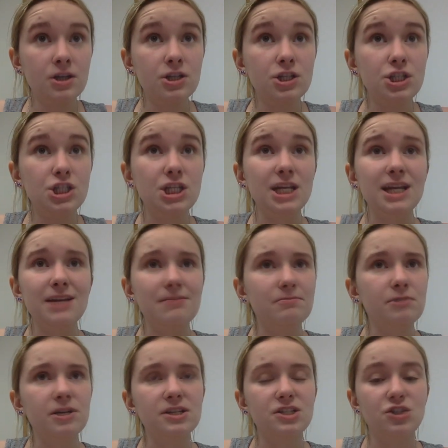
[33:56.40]
she
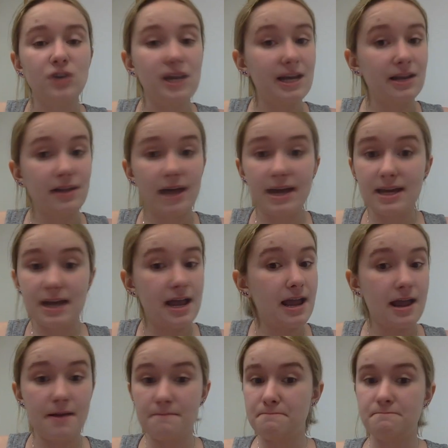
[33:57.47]
was treated like
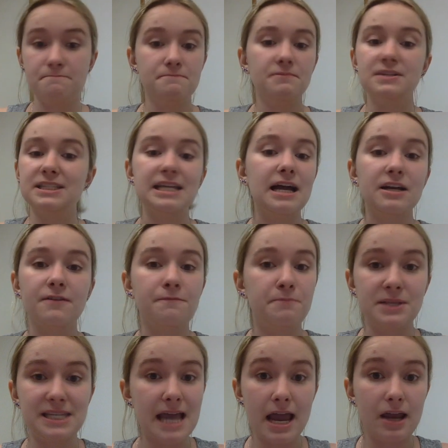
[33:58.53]
a sack of
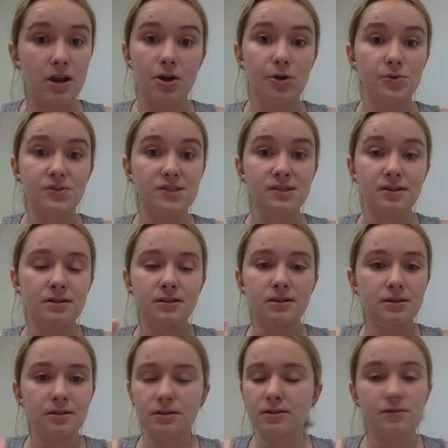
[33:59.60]
potatoes
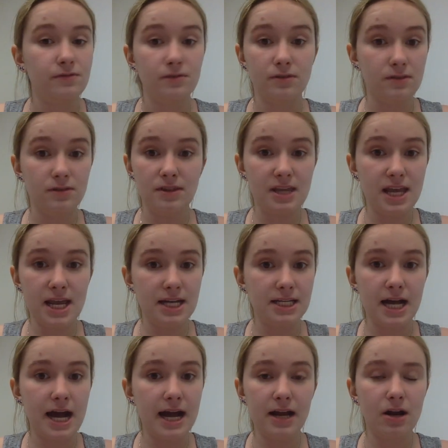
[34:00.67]
the
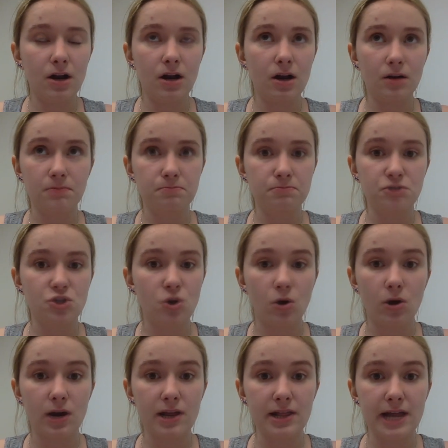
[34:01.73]
entire
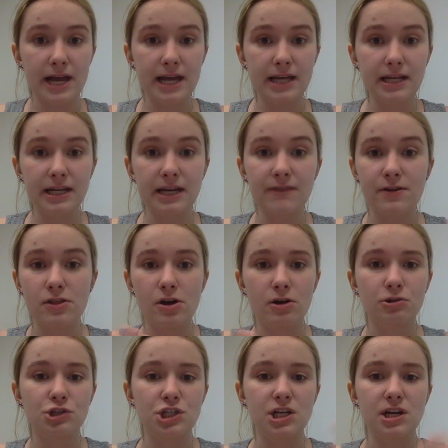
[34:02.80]
story. Like, even
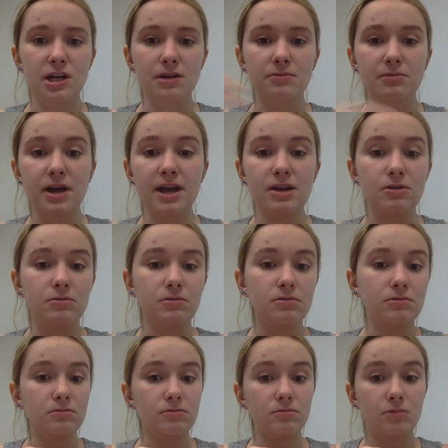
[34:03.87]
though she like
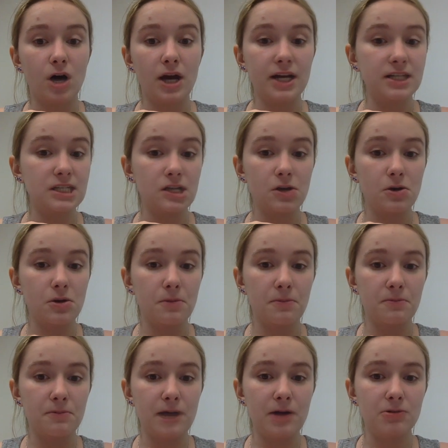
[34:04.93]
wanted to go to,
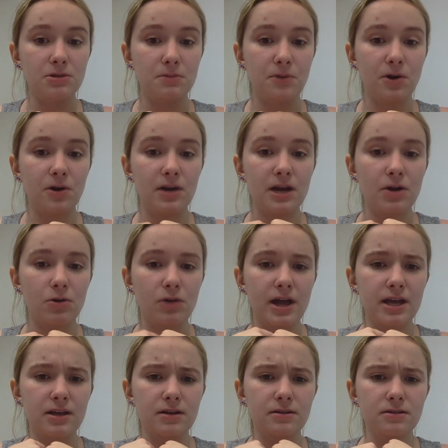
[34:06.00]
out to party or
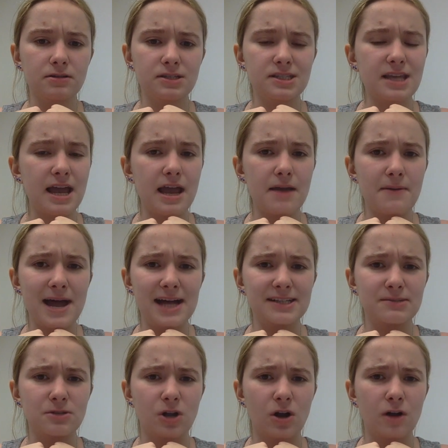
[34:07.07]
like stay
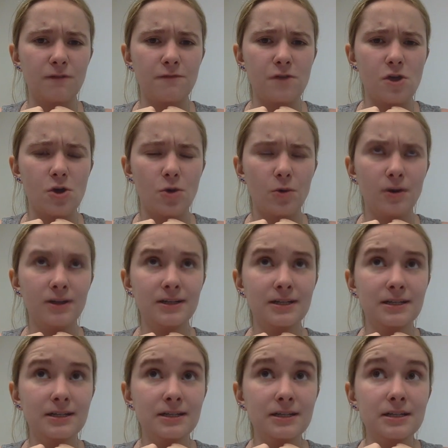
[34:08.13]
past curfew,
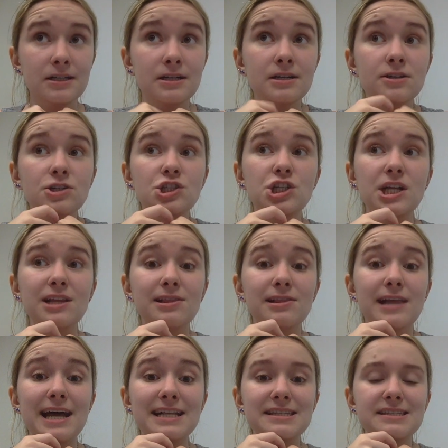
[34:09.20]
she
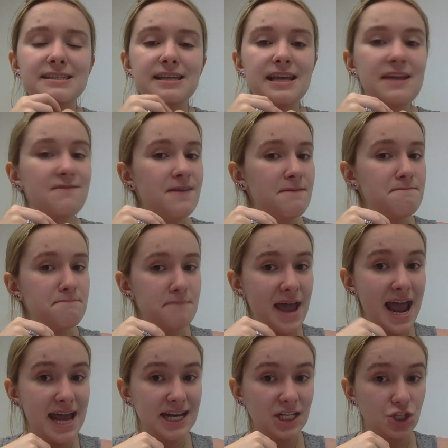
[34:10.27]
lets even
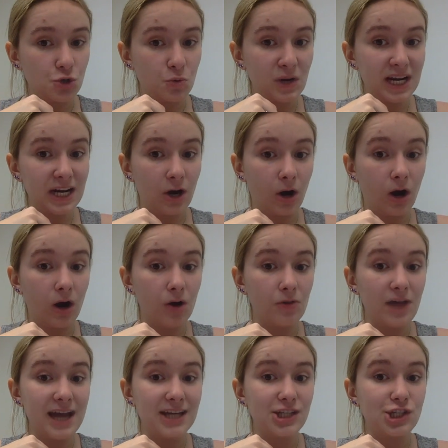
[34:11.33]
men treat her
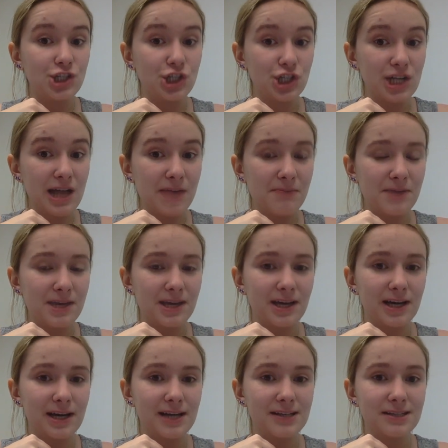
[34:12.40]
like shit
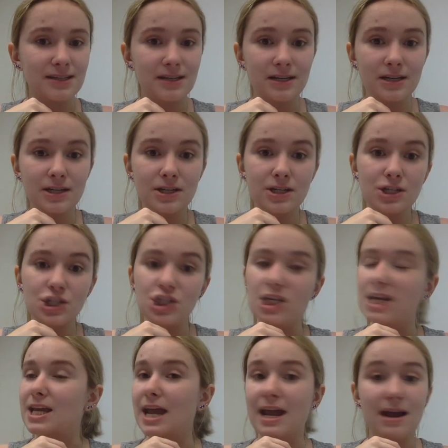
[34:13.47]
because
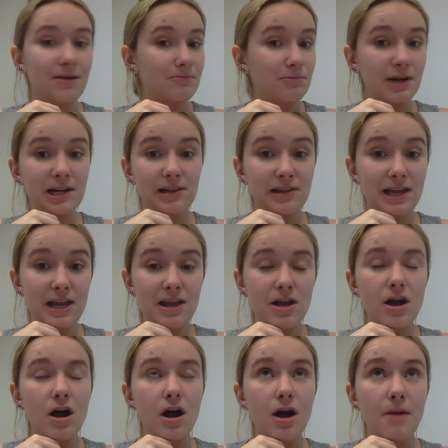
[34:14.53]
she can't really
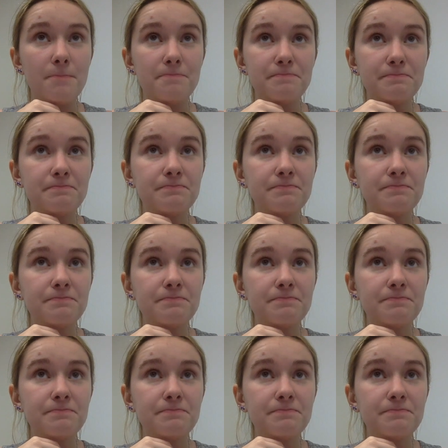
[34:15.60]
um,